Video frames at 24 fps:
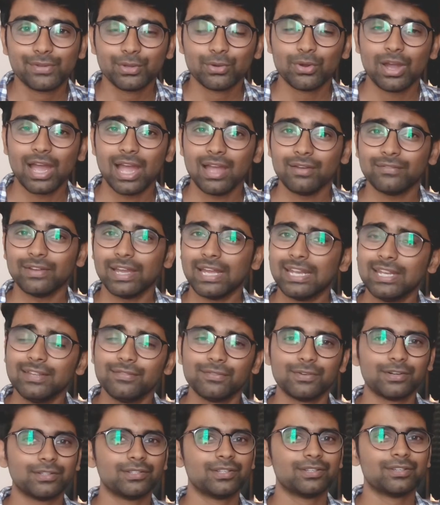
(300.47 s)
you have any
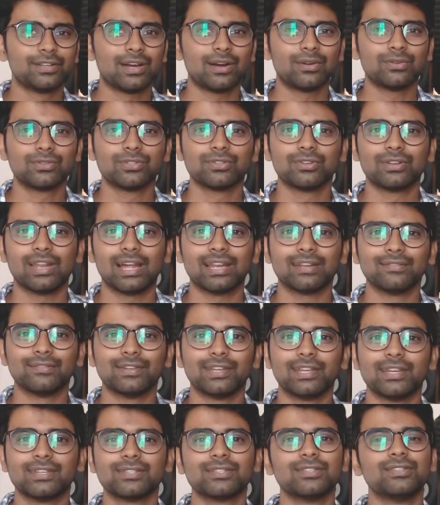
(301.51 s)
further doubts or
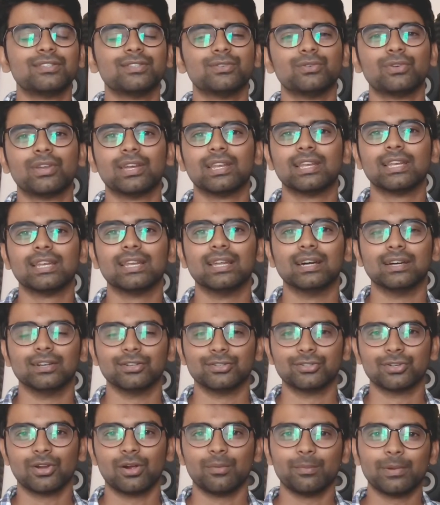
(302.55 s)
clarifications, you can
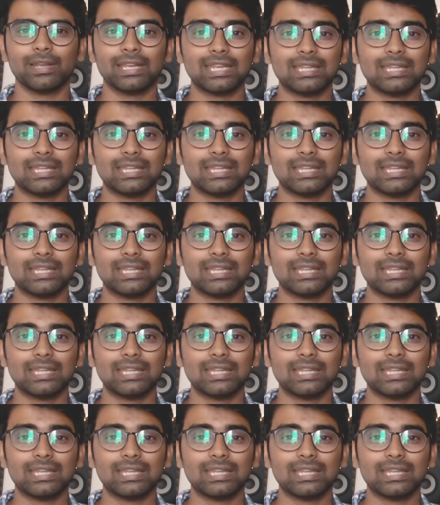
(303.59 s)
drop an